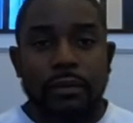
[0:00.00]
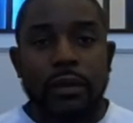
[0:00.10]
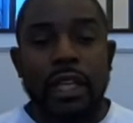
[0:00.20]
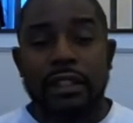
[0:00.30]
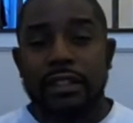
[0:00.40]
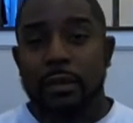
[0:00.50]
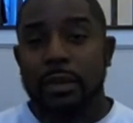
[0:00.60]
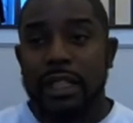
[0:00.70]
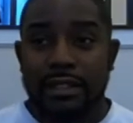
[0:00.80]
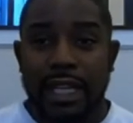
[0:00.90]
and this
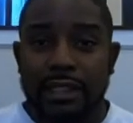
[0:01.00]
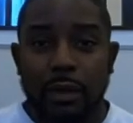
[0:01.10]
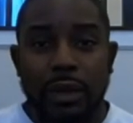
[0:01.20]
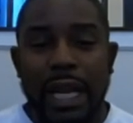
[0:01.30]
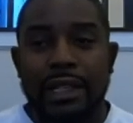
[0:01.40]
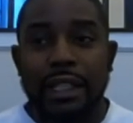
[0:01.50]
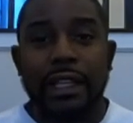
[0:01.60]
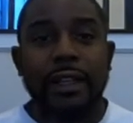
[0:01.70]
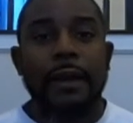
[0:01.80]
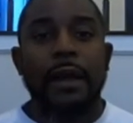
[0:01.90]
is actually what I
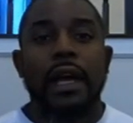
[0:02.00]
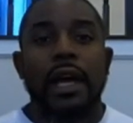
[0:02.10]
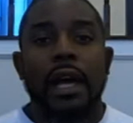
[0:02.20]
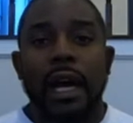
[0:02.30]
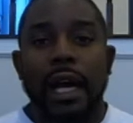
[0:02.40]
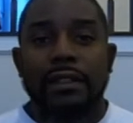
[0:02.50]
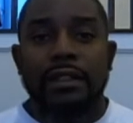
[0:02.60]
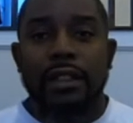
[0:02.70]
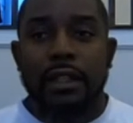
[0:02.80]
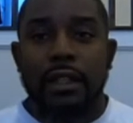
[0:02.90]
did, I
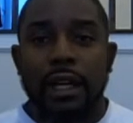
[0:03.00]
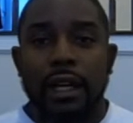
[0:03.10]
took